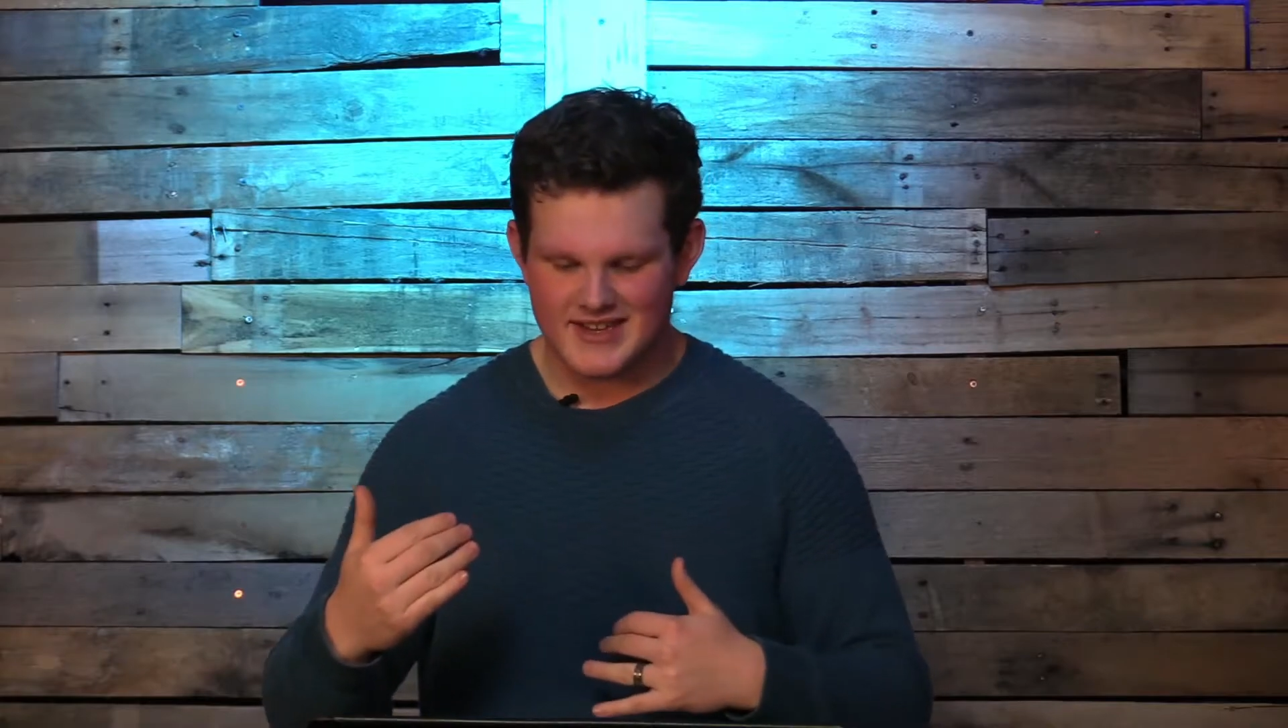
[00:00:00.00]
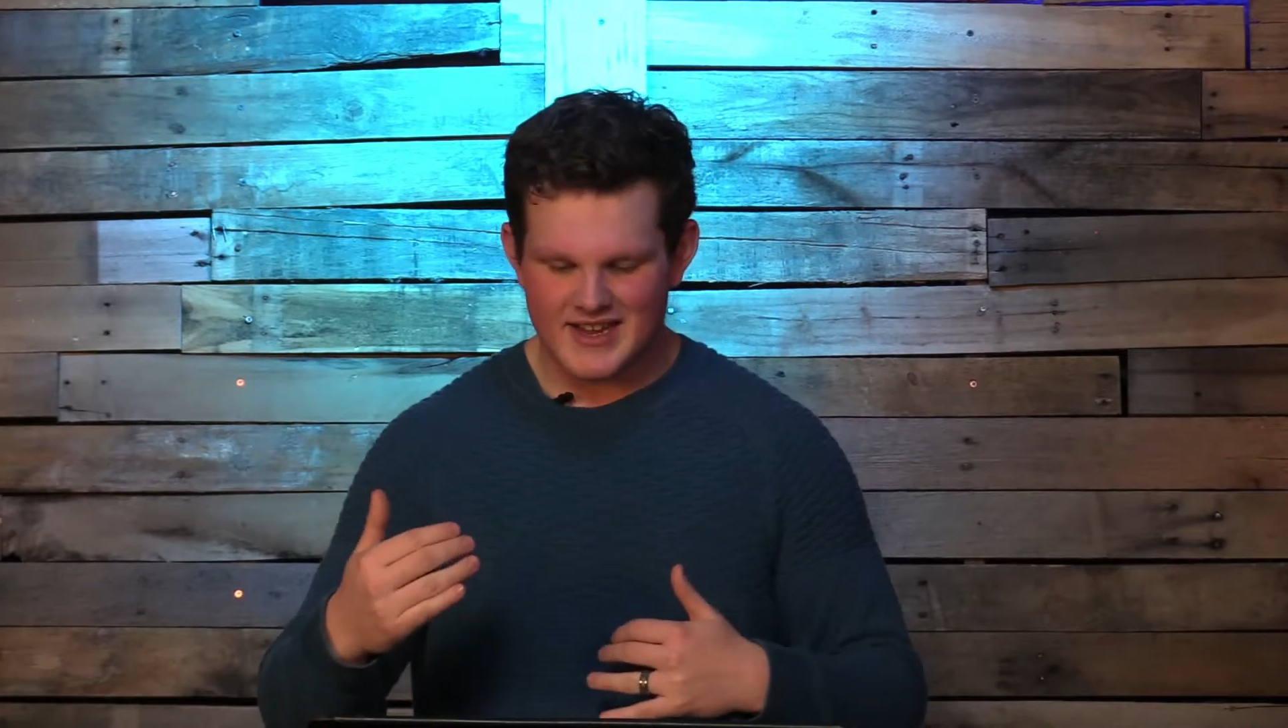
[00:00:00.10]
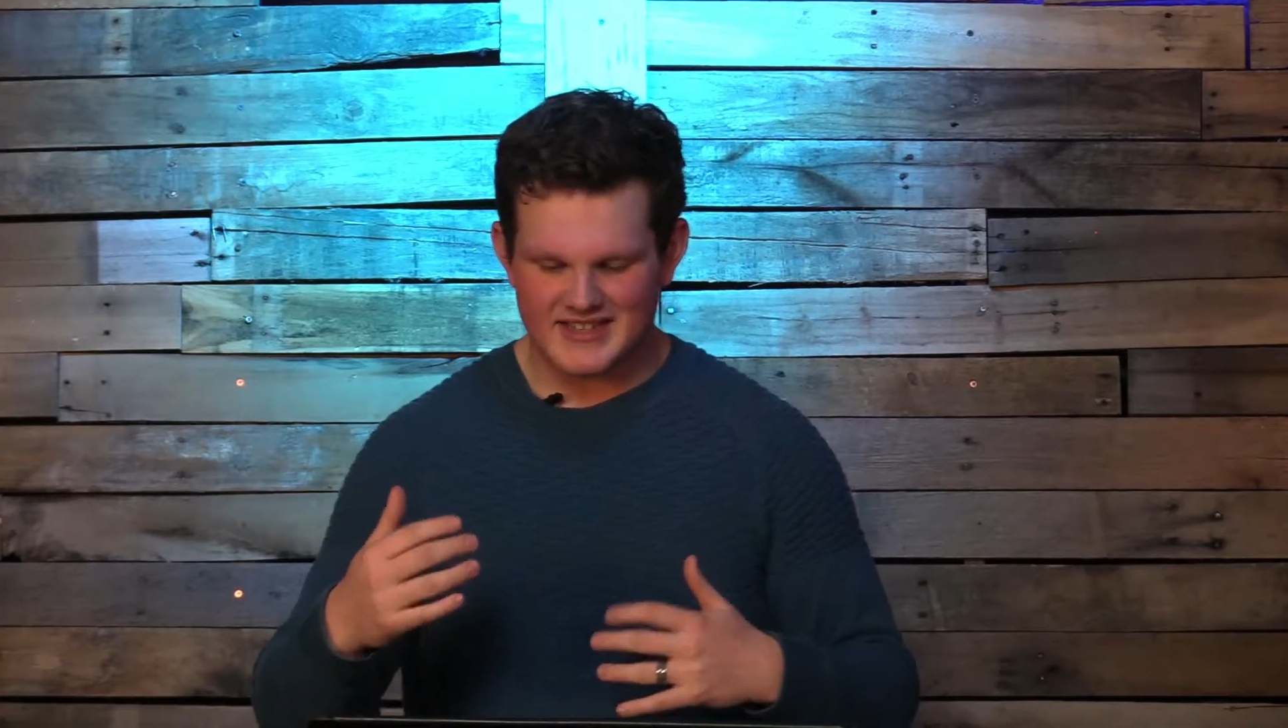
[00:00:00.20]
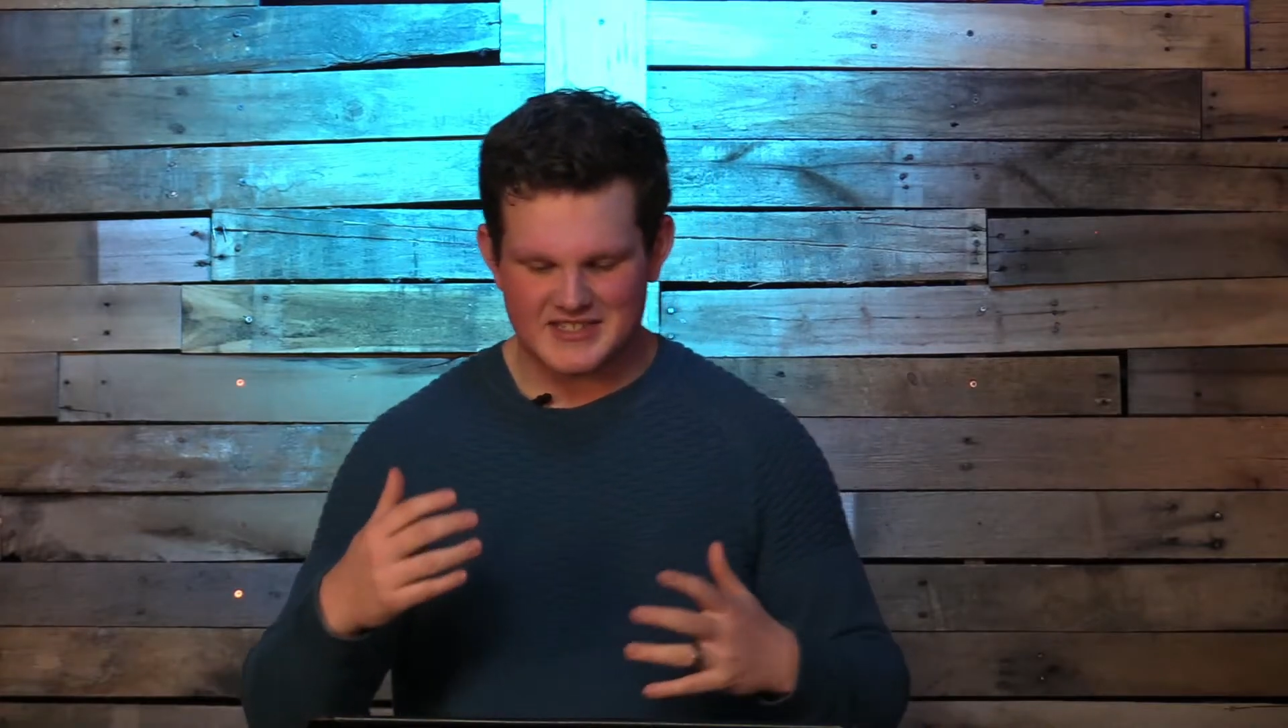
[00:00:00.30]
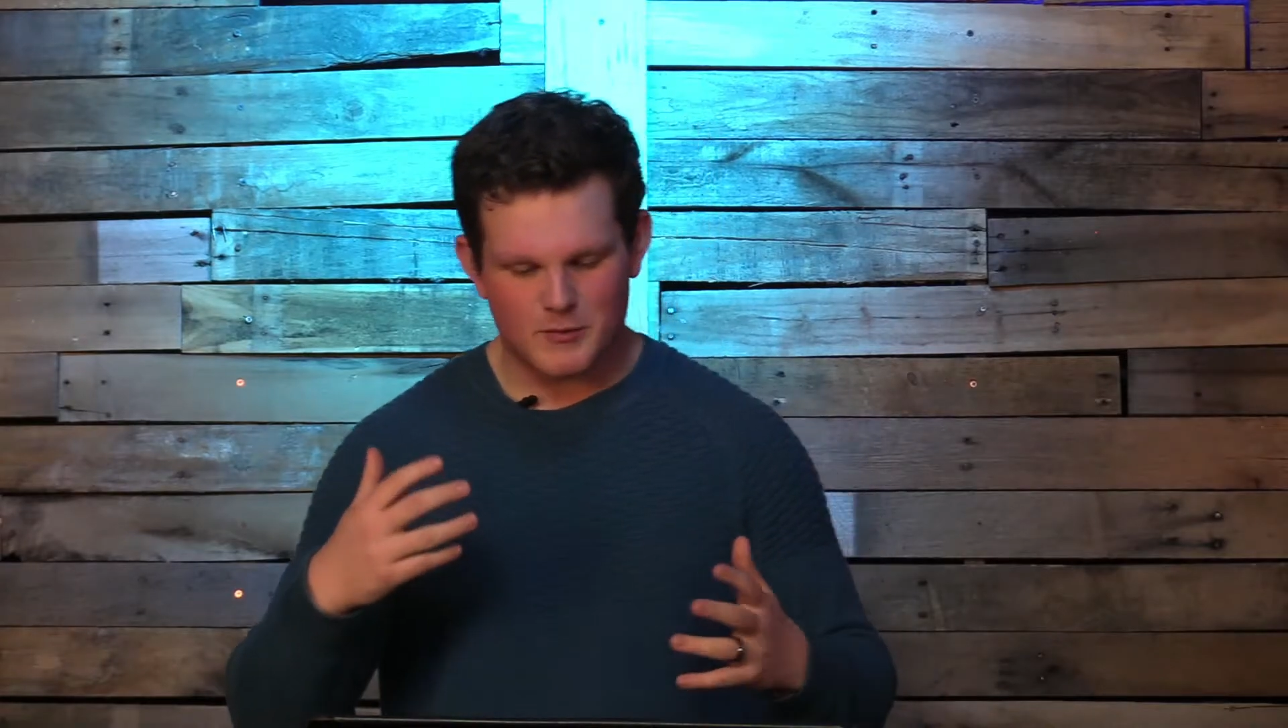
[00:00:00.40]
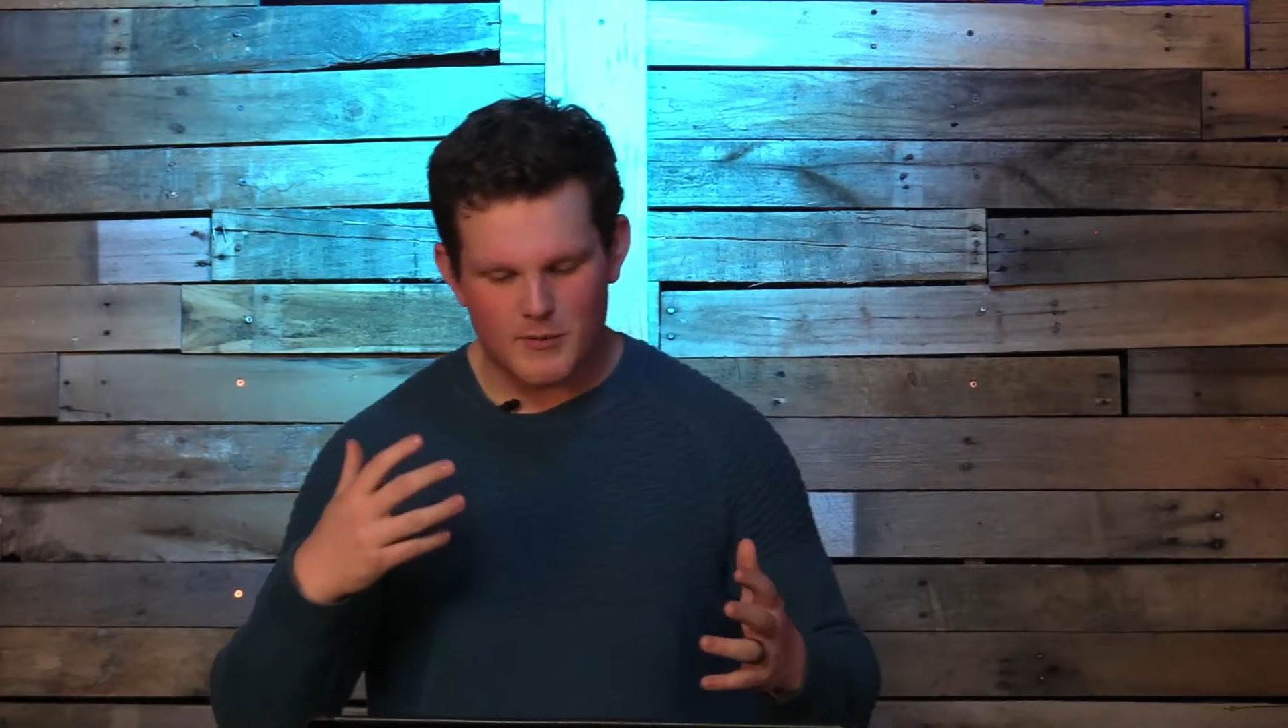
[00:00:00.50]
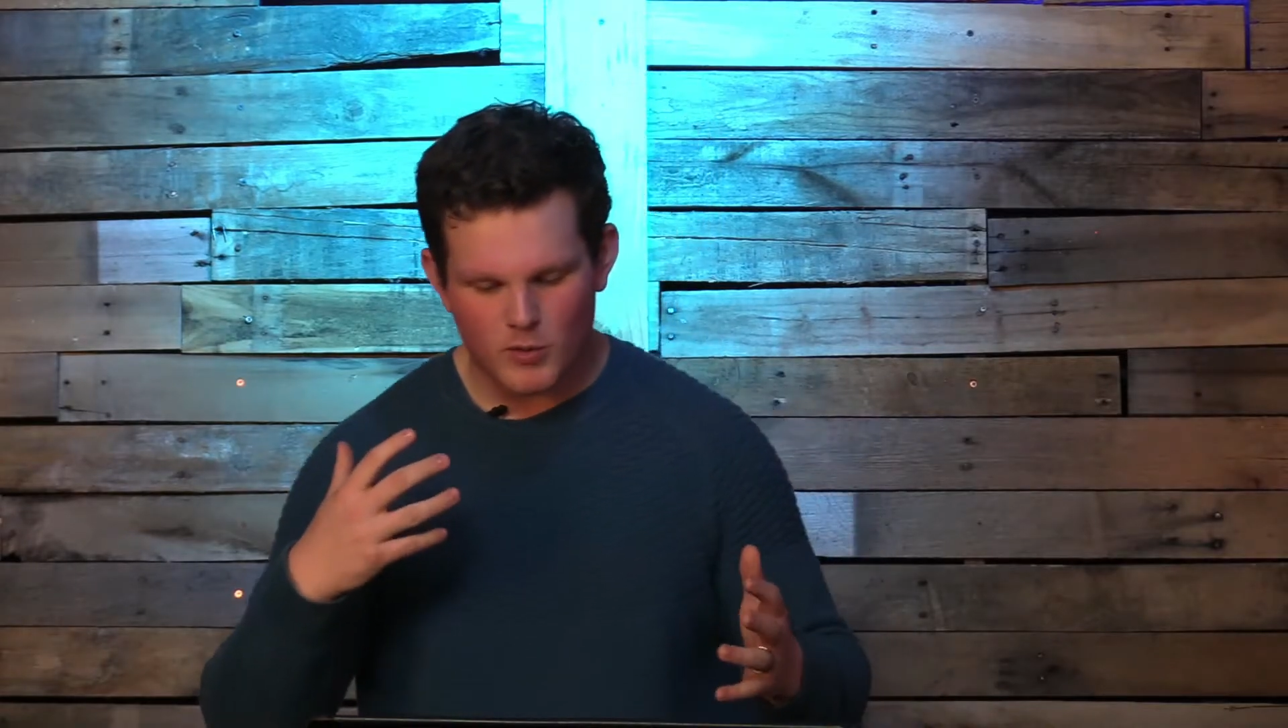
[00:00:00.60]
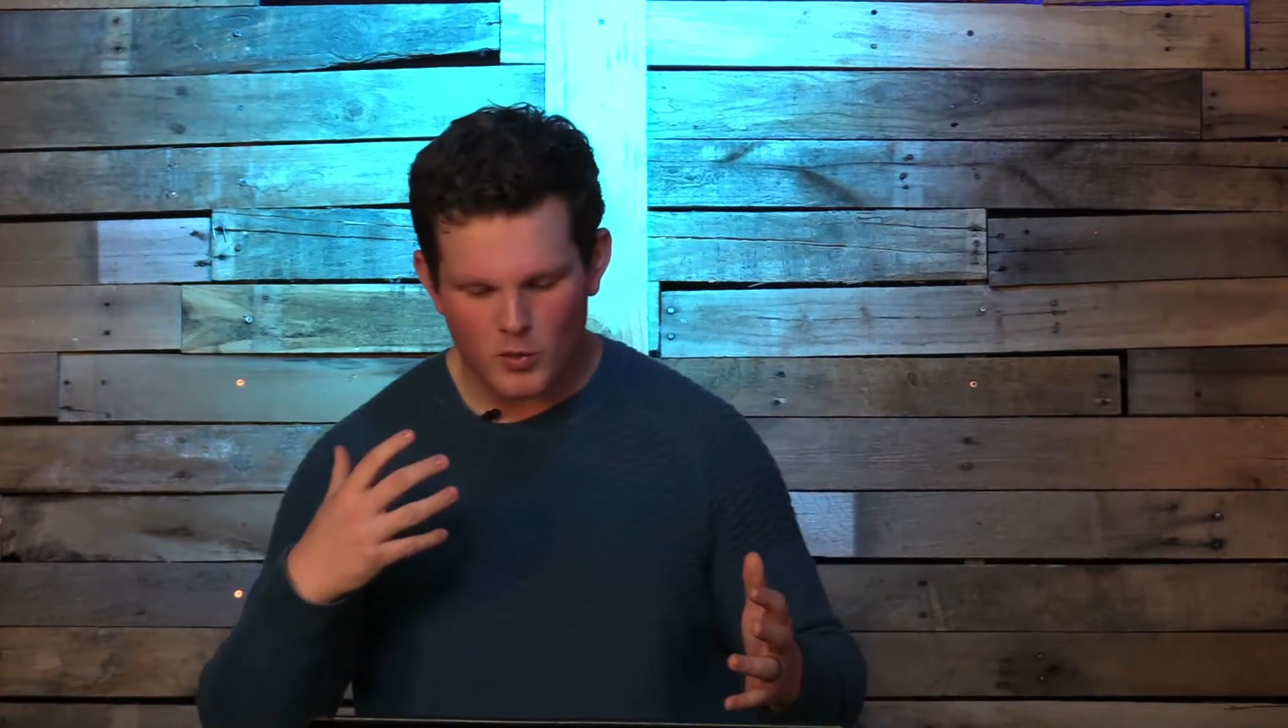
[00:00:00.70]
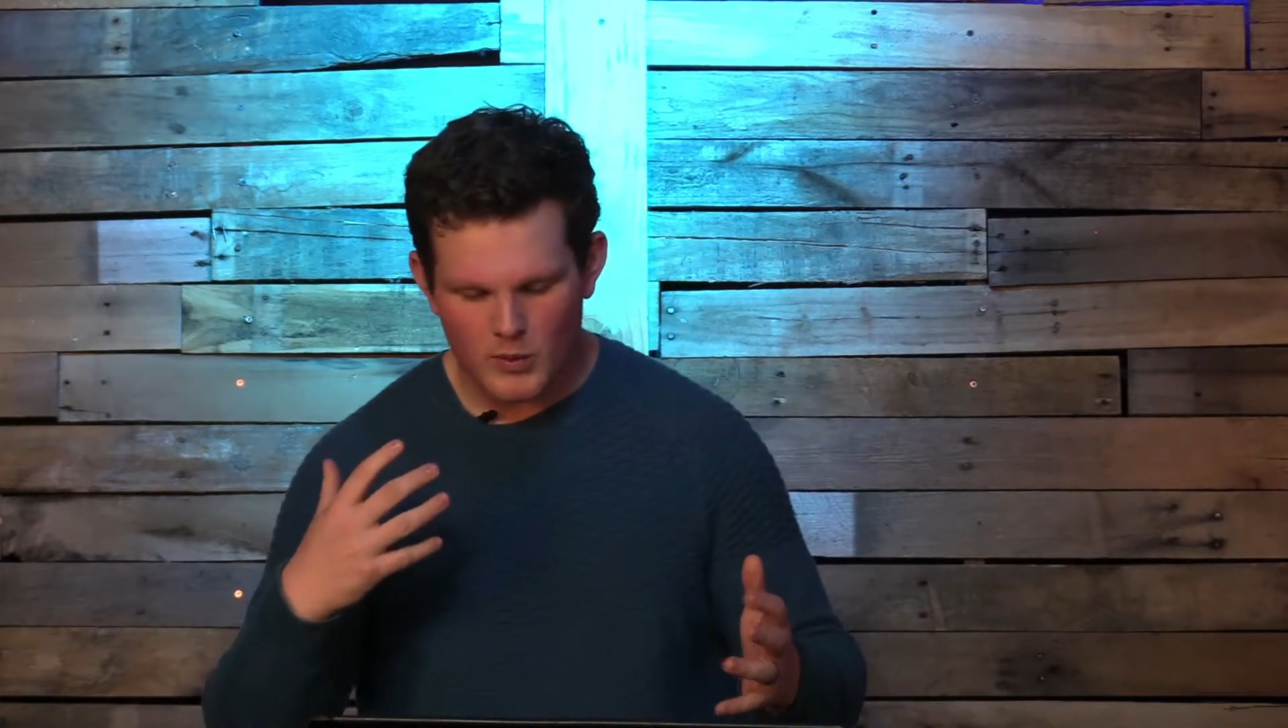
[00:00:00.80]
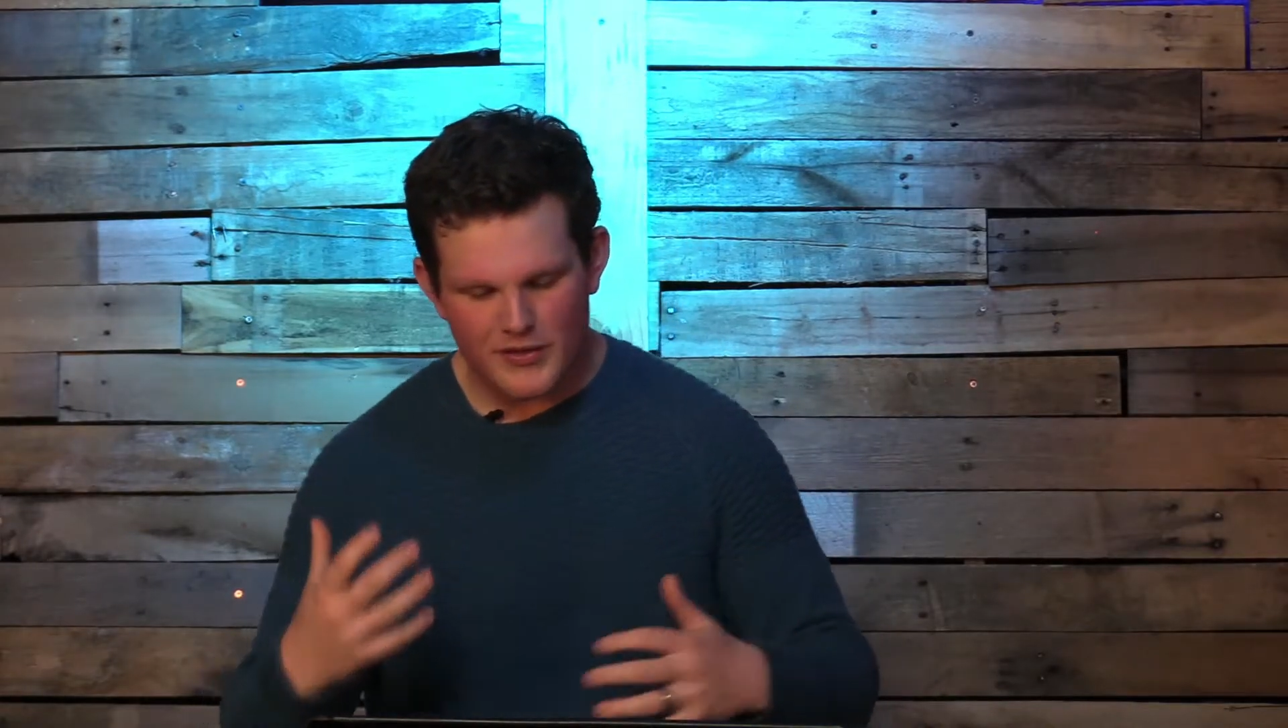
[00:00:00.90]
And so when we're
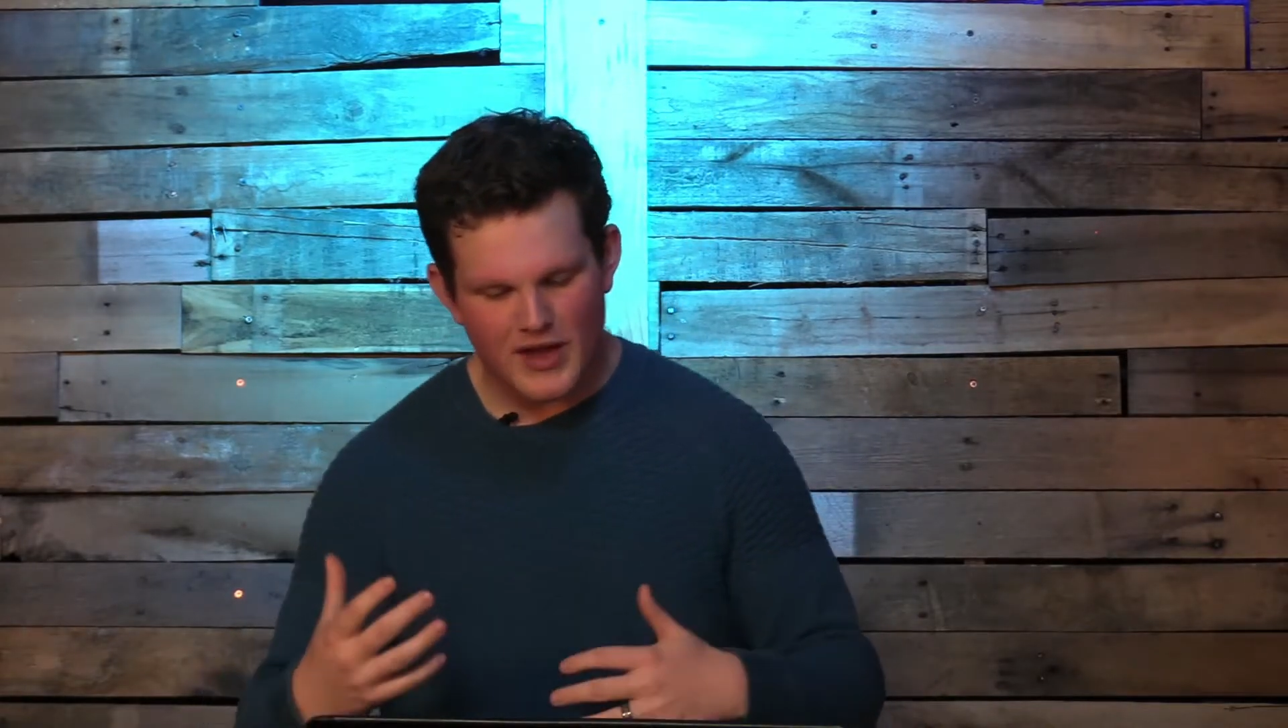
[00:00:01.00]
with